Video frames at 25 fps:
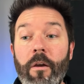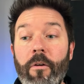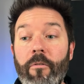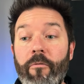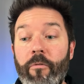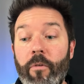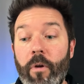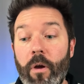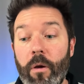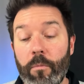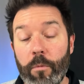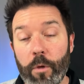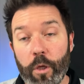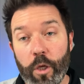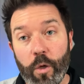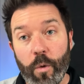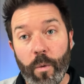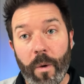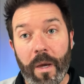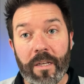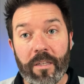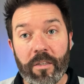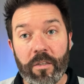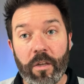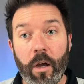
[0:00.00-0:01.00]
from
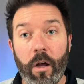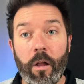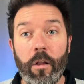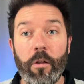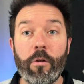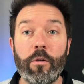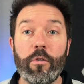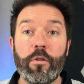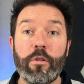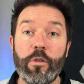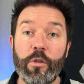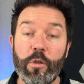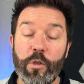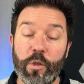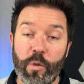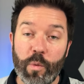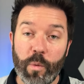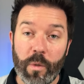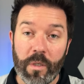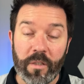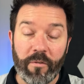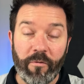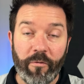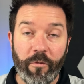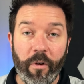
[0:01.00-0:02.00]
US dollars to
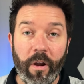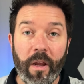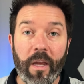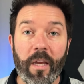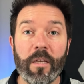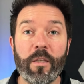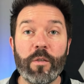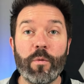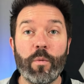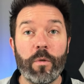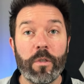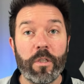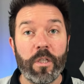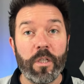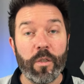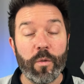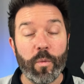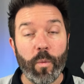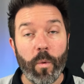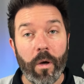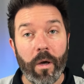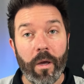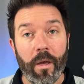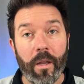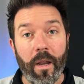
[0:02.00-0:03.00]
Swiss francs, which is
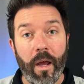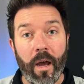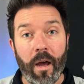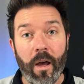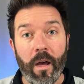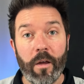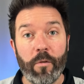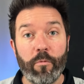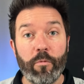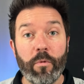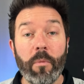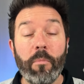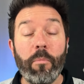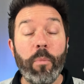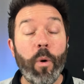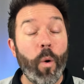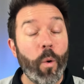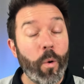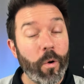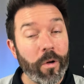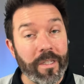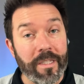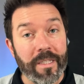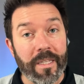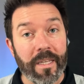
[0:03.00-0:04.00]
what on
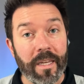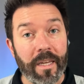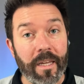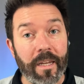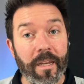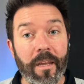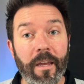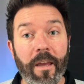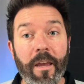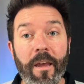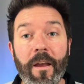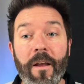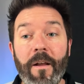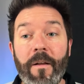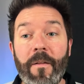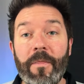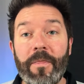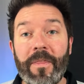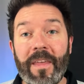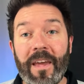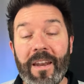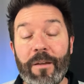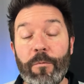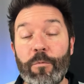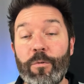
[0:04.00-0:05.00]
reports in
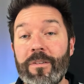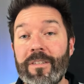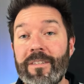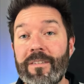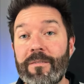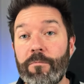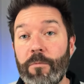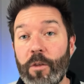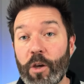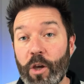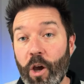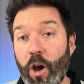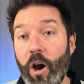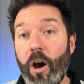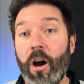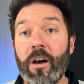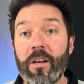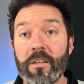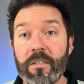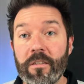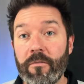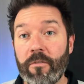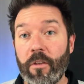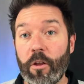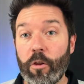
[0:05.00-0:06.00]
that was the
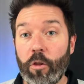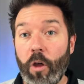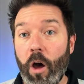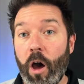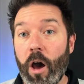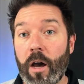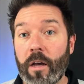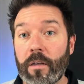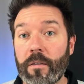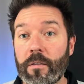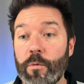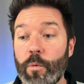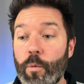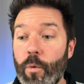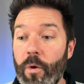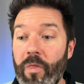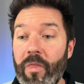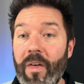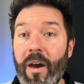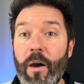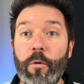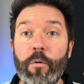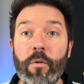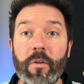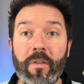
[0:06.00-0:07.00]
cause of the loss.
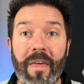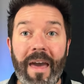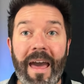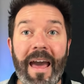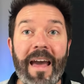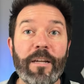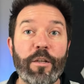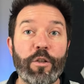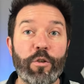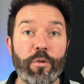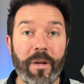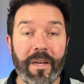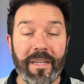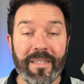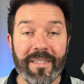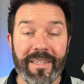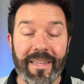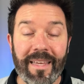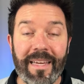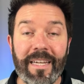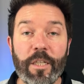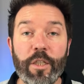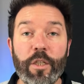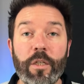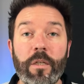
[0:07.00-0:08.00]
Without that
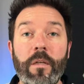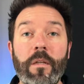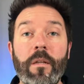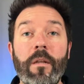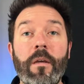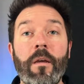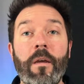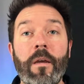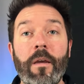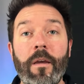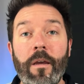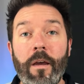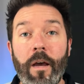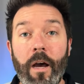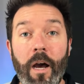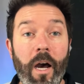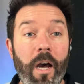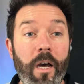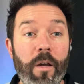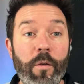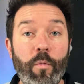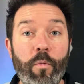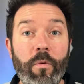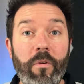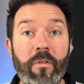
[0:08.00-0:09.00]
translation,
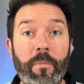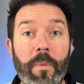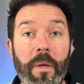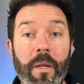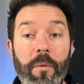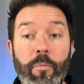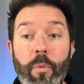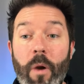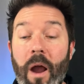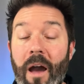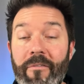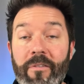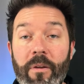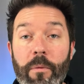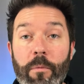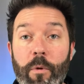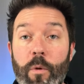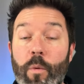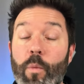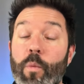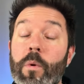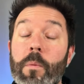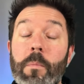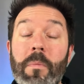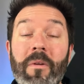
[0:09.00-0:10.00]
on would have been profitable
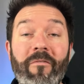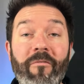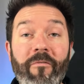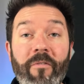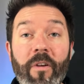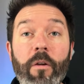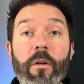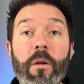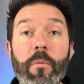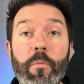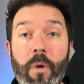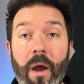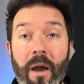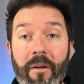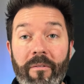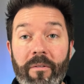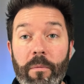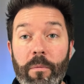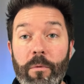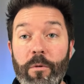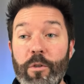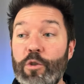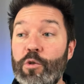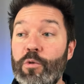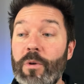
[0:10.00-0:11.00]
and would have been very
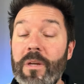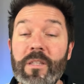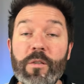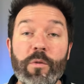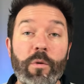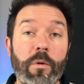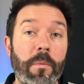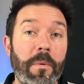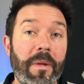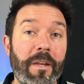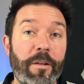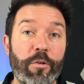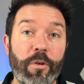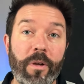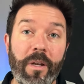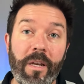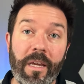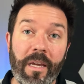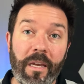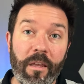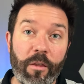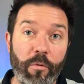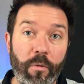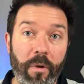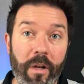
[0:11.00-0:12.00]
profitable. Trends would have been trending
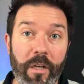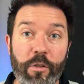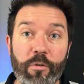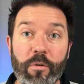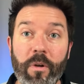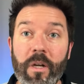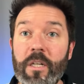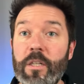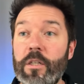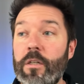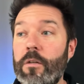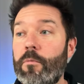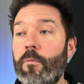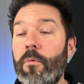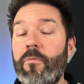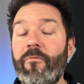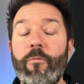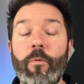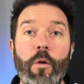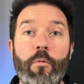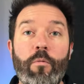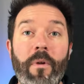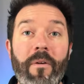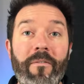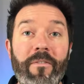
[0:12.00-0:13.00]
in the right direction.
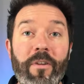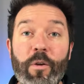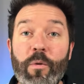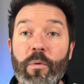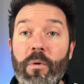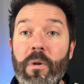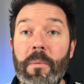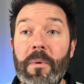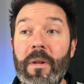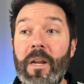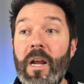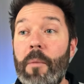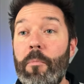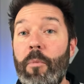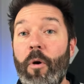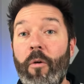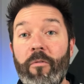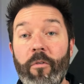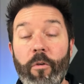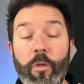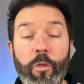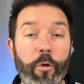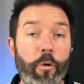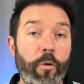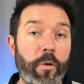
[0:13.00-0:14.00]
Revenue would have been up over
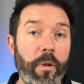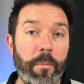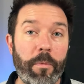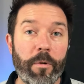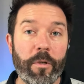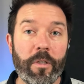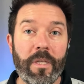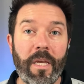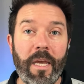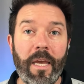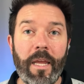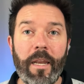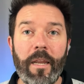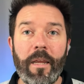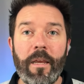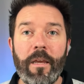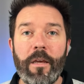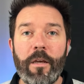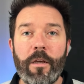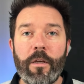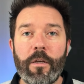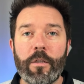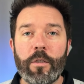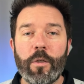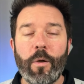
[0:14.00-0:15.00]
30%.
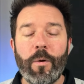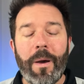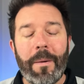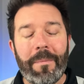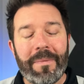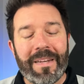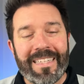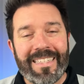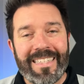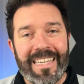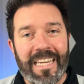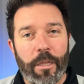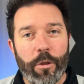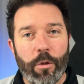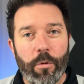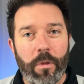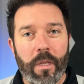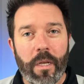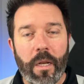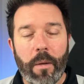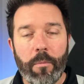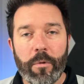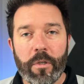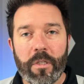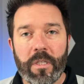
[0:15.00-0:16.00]
So I'm going to dig through the
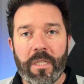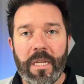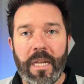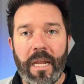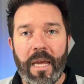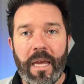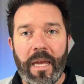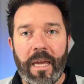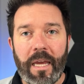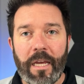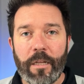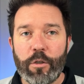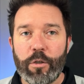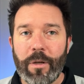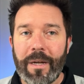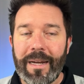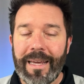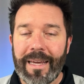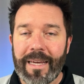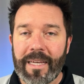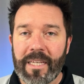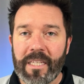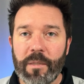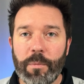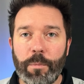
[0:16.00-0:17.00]
numbers today and try to
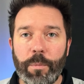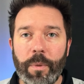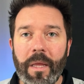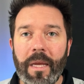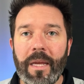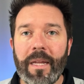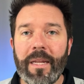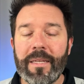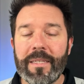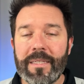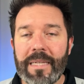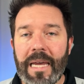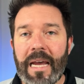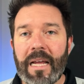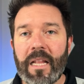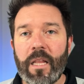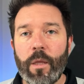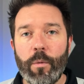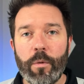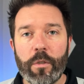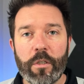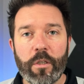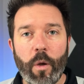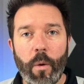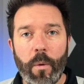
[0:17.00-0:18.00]
explain exactly
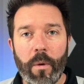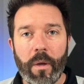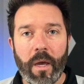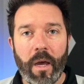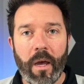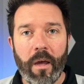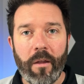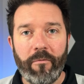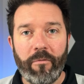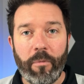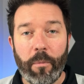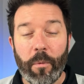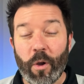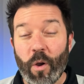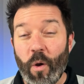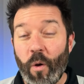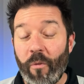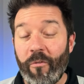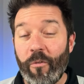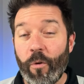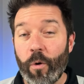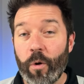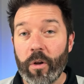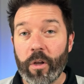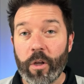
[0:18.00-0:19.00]
what's going on from a
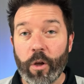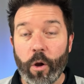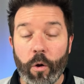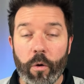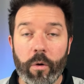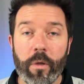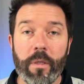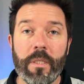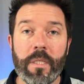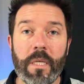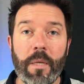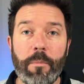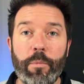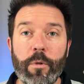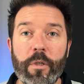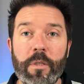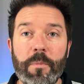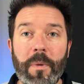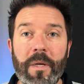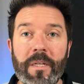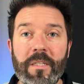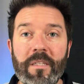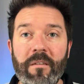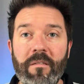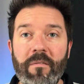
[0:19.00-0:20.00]
foreign currency
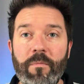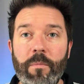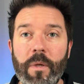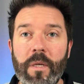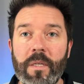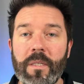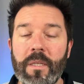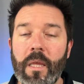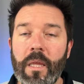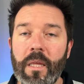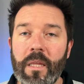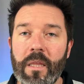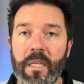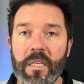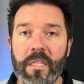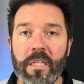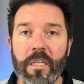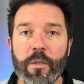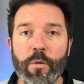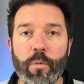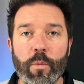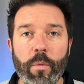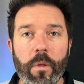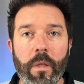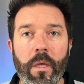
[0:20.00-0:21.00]
perspective because I think this
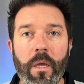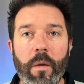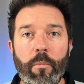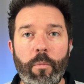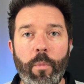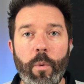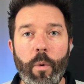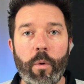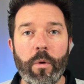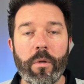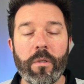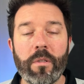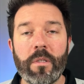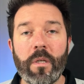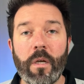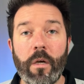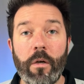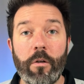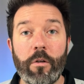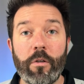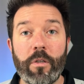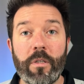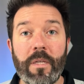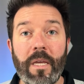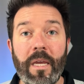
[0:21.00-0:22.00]
is really important to
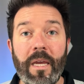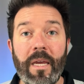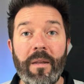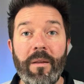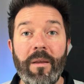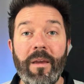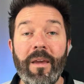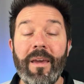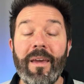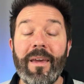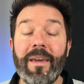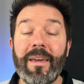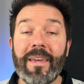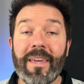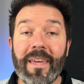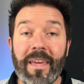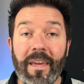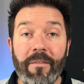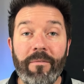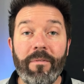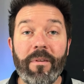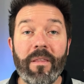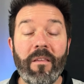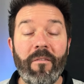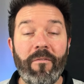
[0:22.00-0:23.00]
understand
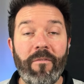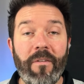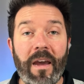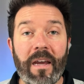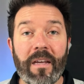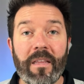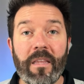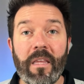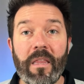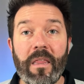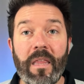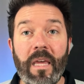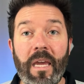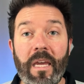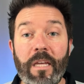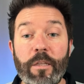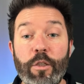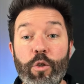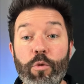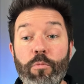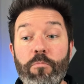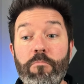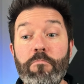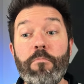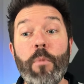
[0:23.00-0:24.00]
given the fact that they
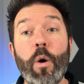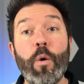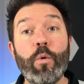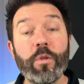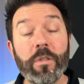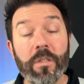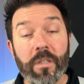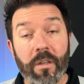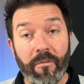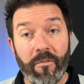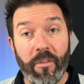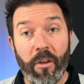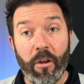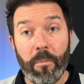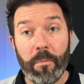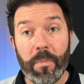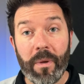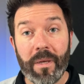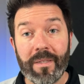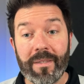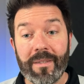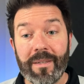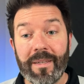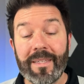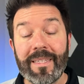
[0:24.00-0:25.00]
do most of their
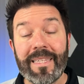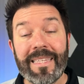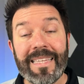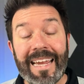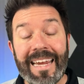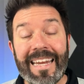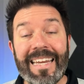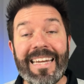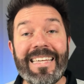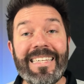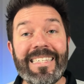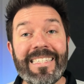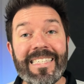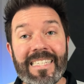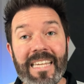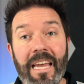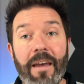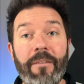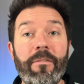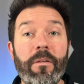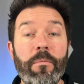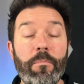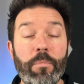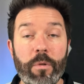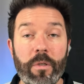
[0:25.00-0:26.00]
business,
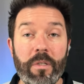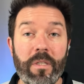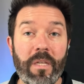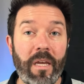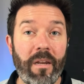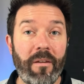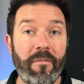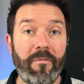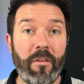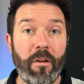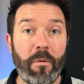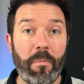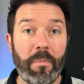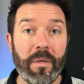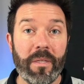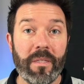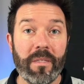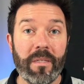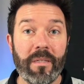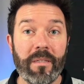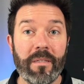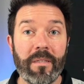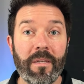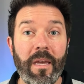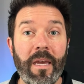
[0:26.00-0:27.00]
97% of their
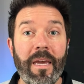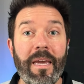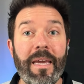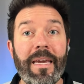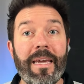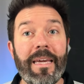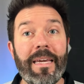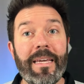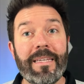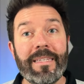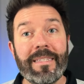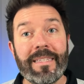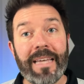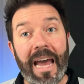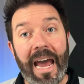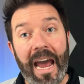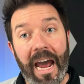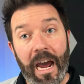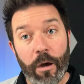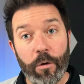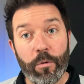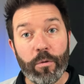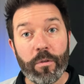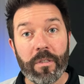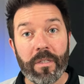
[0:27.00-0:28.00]
business is
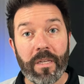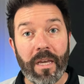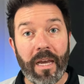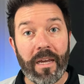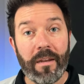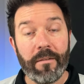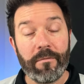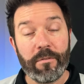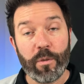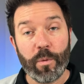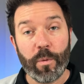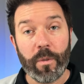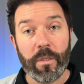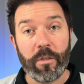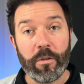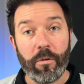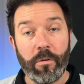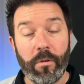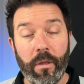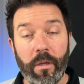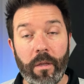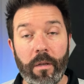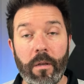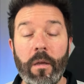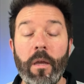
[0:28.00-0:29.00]
outside of
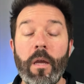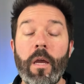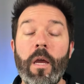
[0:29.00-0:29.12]
Switzerland,